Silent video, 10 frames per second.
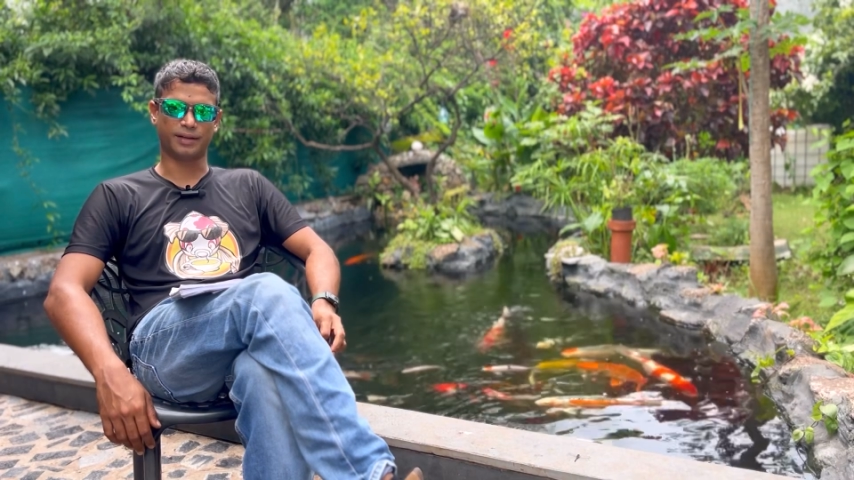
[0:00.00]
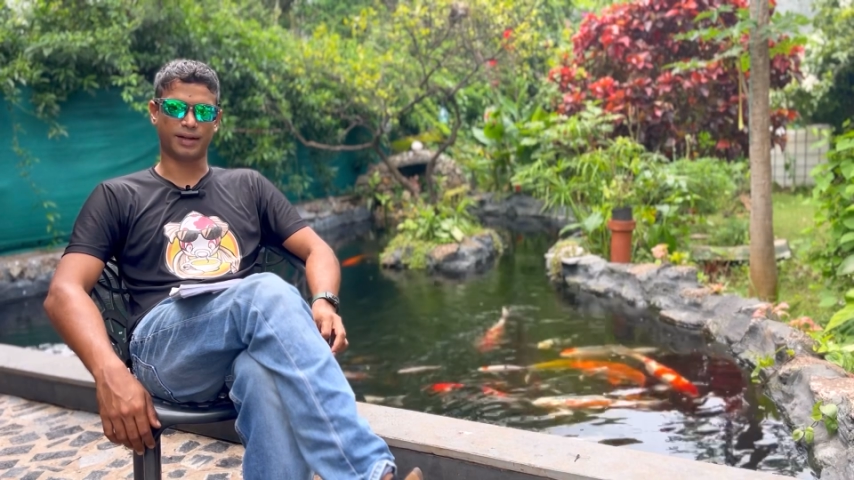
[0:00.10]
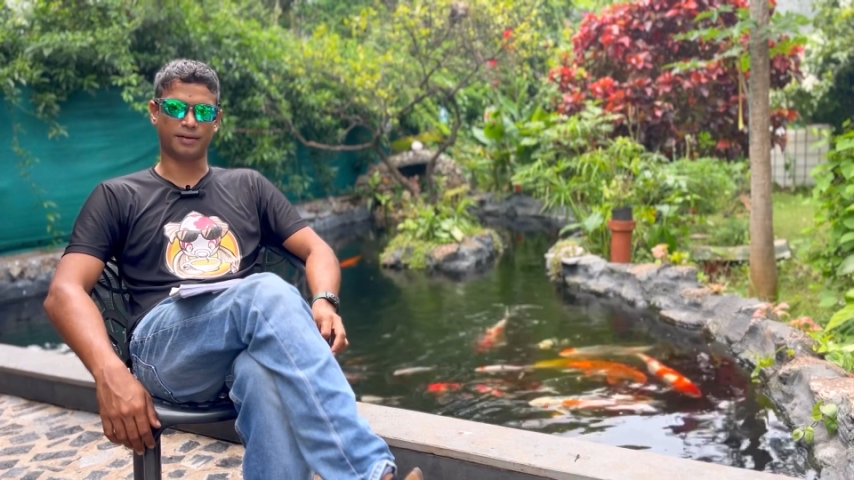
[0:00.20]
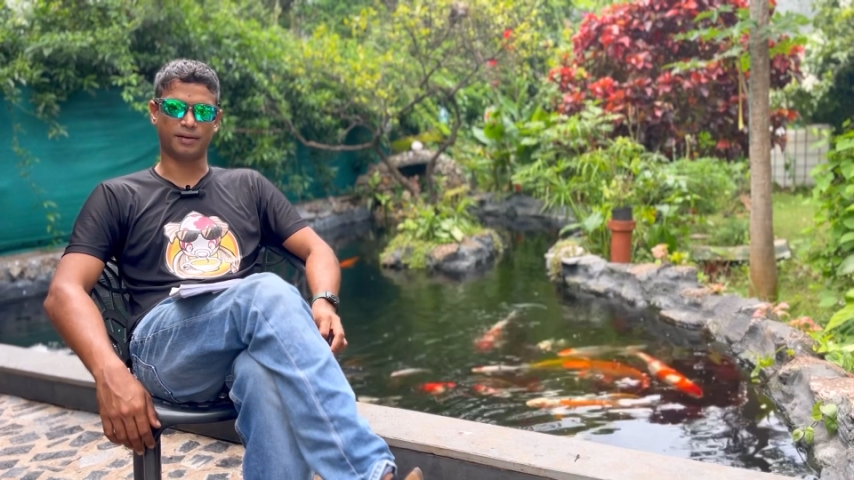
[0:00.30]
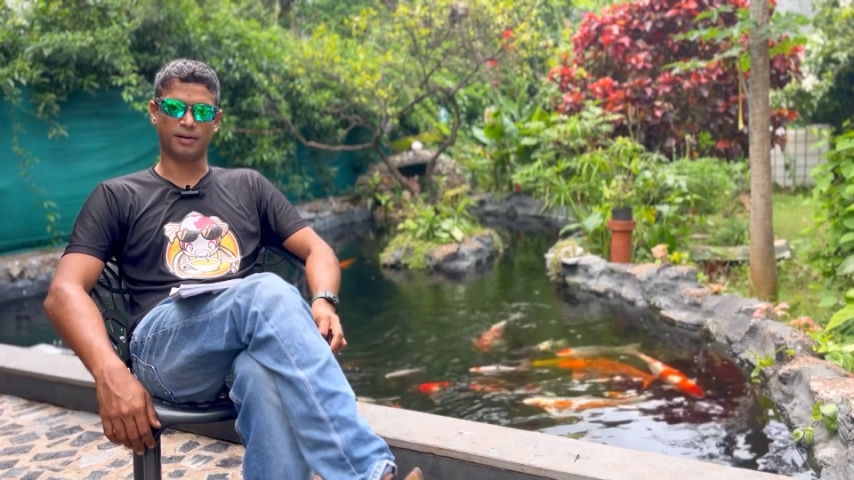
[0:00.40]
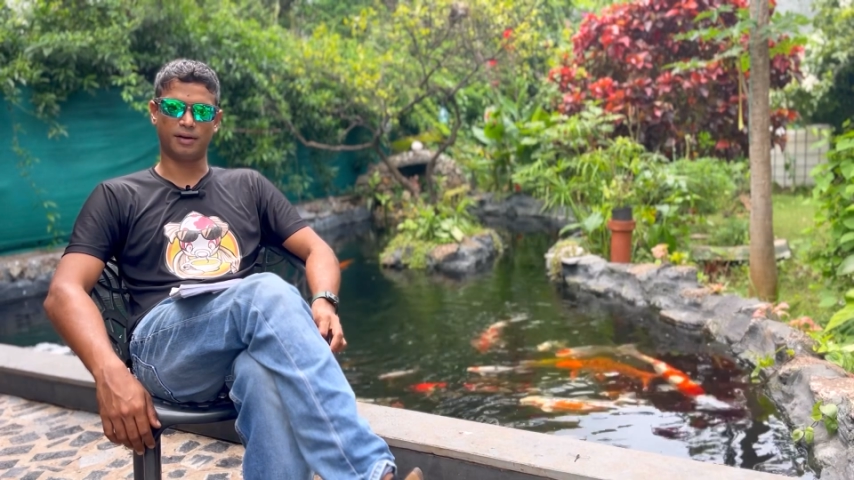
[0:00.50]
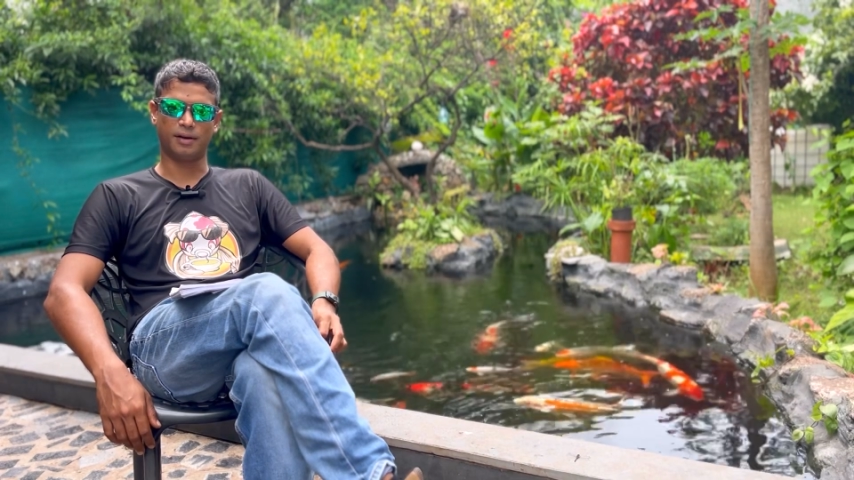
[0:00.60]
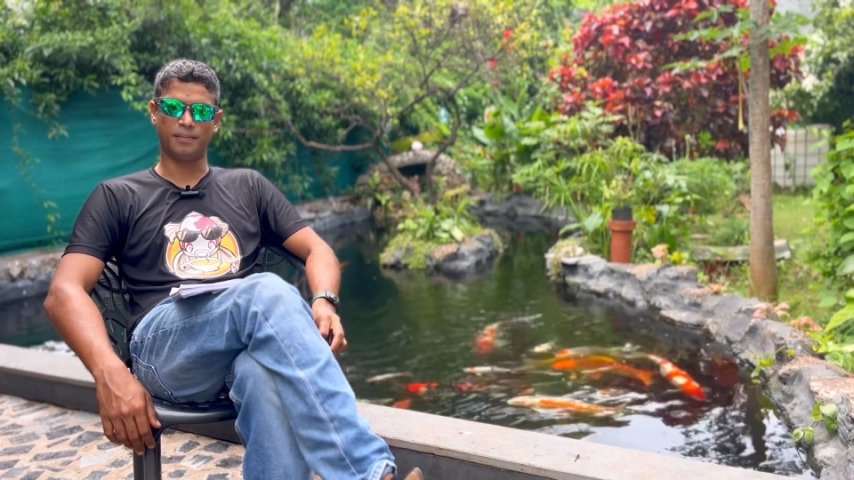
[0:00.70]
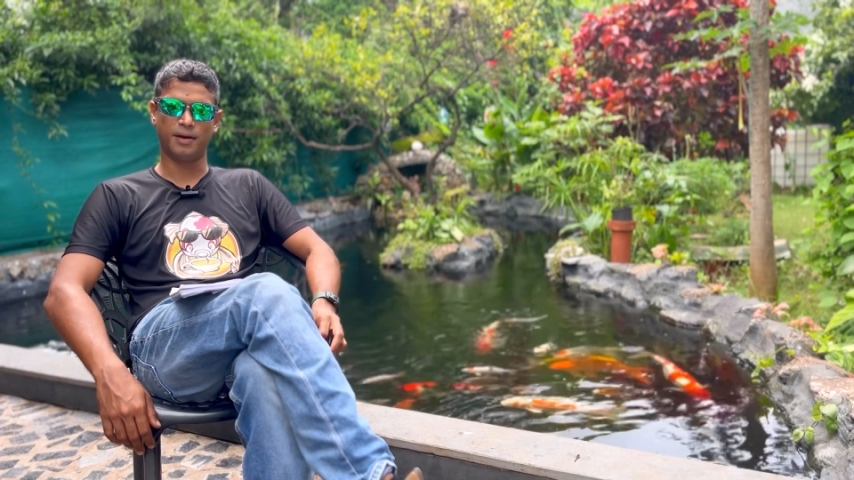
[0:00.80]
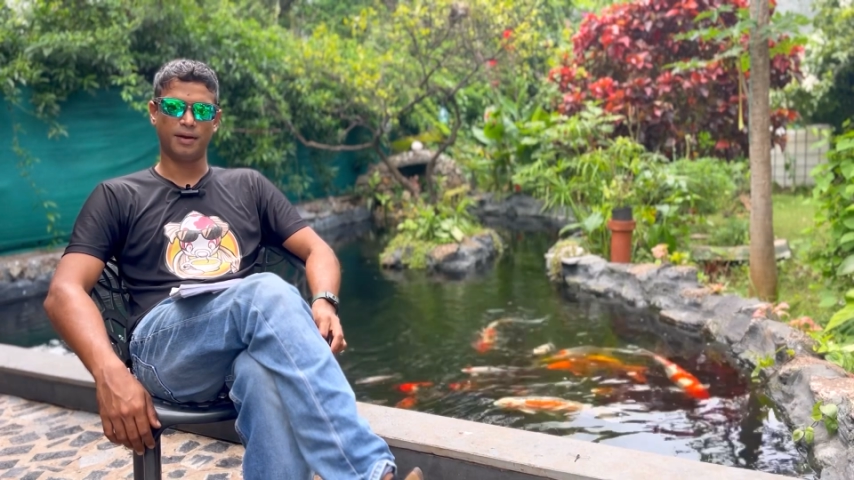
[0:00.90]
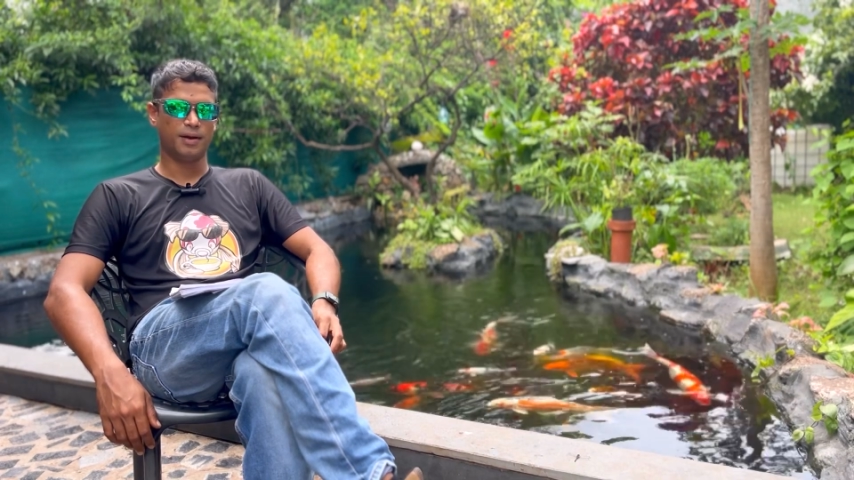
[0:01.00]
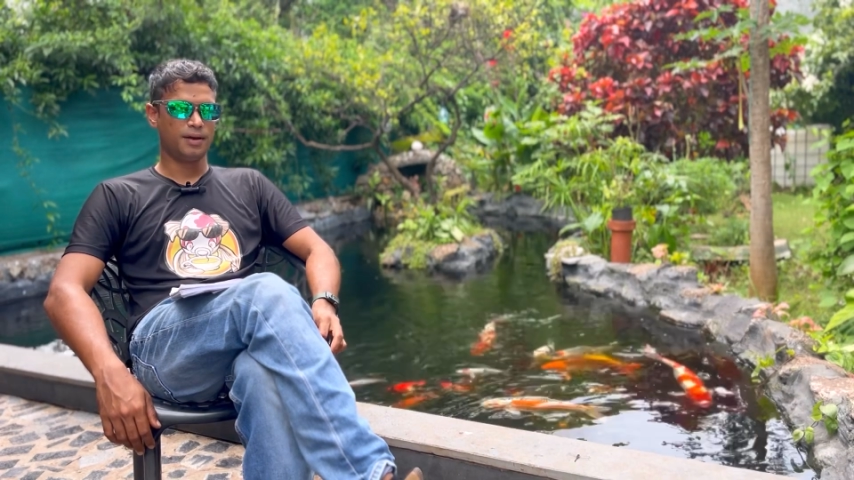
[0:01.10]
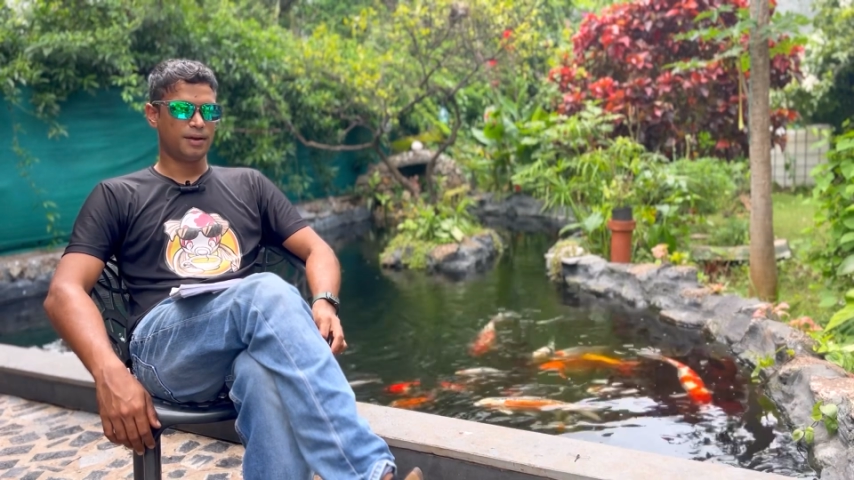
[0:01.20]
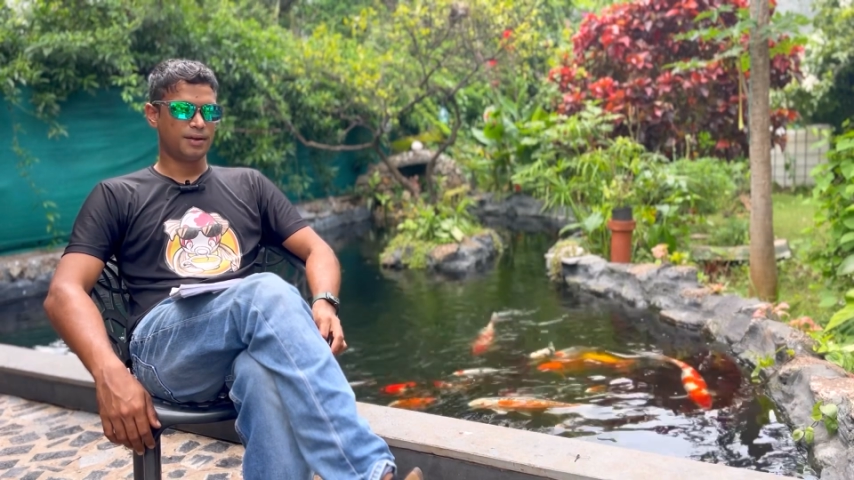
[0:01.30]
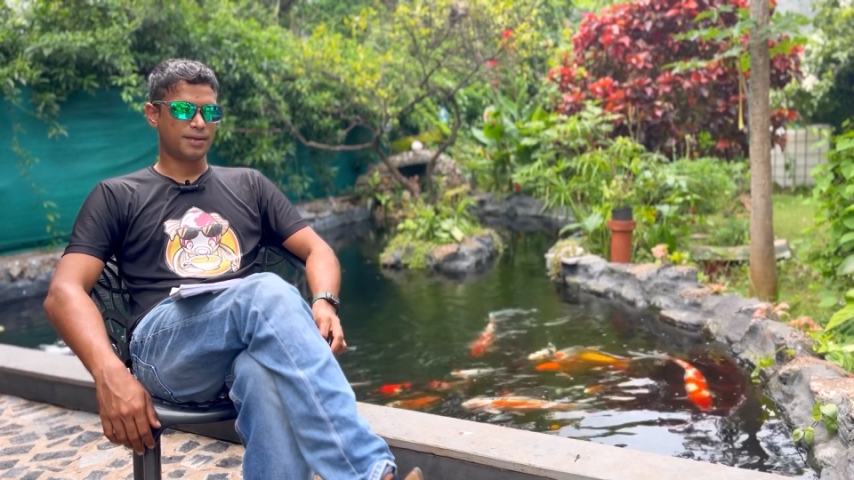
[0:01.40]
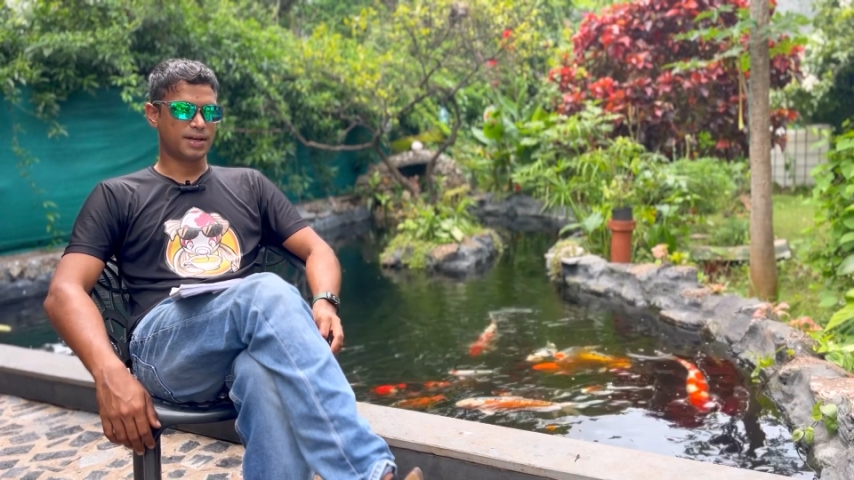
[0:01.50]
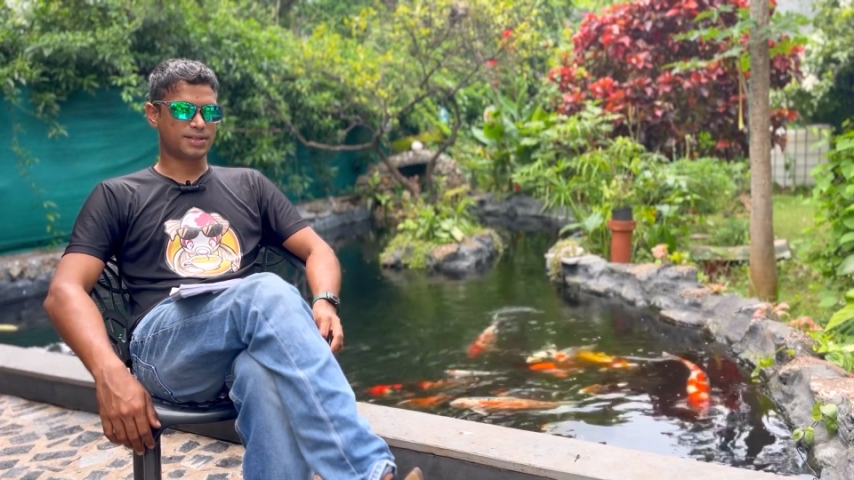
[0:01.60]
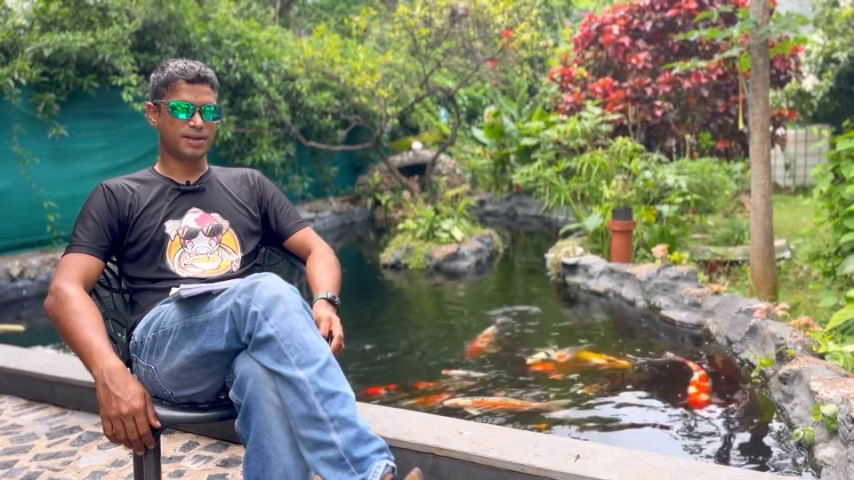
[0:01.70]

that. That's